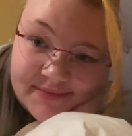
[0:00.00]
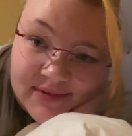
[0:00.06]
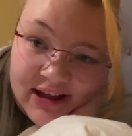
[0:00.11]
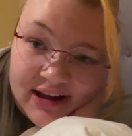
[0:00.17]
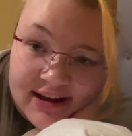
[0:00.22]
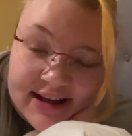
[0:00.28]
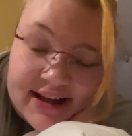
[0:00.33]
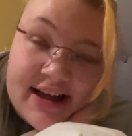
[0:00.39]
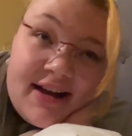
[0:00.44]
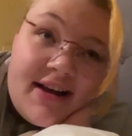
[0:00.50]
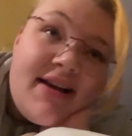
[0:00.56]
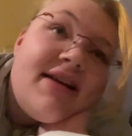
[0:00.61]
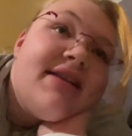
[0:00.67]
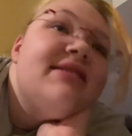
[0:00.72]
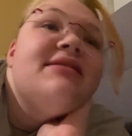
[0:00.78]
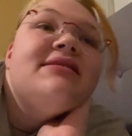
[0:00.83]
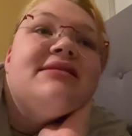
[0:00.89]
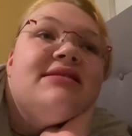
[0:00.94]
Hi
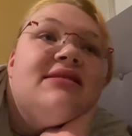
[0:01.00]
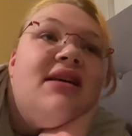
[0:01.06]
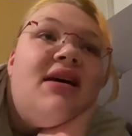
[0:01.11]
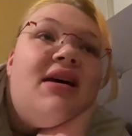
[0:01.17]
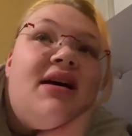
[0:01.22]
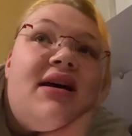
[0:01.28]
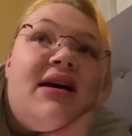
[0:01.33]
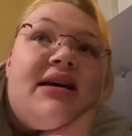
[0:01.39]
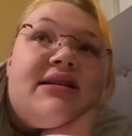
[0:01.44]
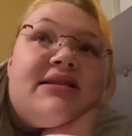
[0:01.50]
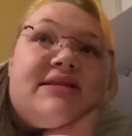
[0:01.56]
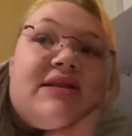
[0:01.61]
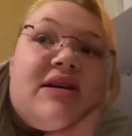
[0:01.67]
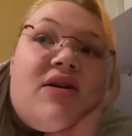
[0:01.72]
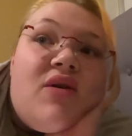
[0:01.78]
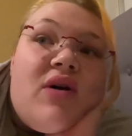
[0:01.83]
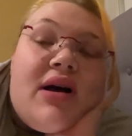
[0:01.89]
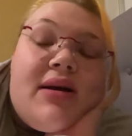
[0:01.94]
guys.
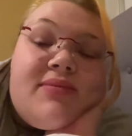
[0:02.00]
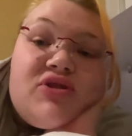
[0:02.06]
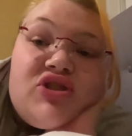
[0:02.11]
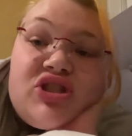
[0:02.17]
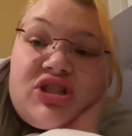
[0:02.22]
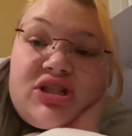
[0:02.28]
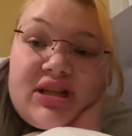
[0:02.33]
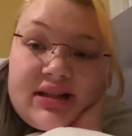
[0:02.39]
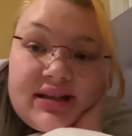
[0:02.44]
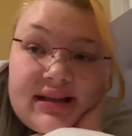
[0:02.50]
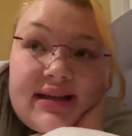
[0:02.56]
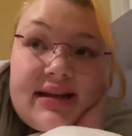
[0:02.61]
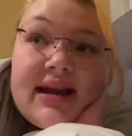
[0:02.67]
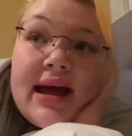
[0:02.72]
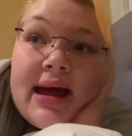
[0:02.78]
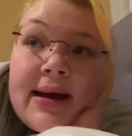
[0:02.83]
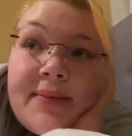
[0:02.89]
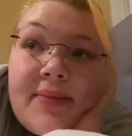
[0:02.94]
So I'm
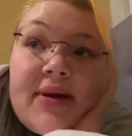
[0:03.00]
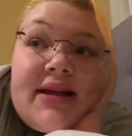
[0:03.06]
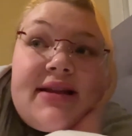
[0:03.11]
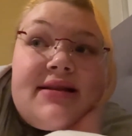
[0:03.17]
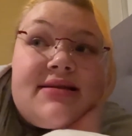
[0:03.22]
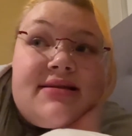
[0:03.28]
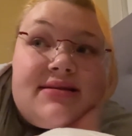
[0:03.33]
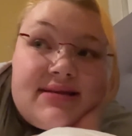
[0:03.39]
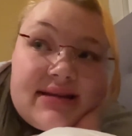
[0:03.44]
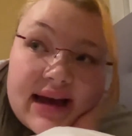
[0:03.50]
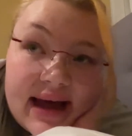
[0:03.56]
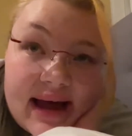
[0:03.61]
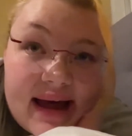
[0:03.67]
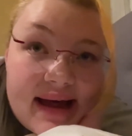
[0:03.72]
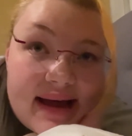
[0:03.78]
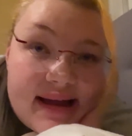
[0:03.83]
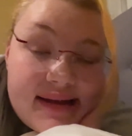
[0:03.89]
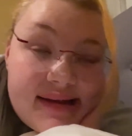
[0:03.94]
chilling at my
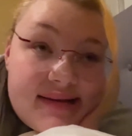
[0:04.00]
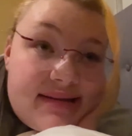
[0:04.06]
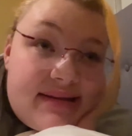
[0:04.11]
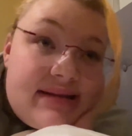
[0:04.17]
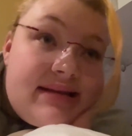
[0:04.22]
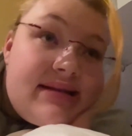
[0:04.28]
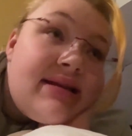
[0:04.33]
dad's.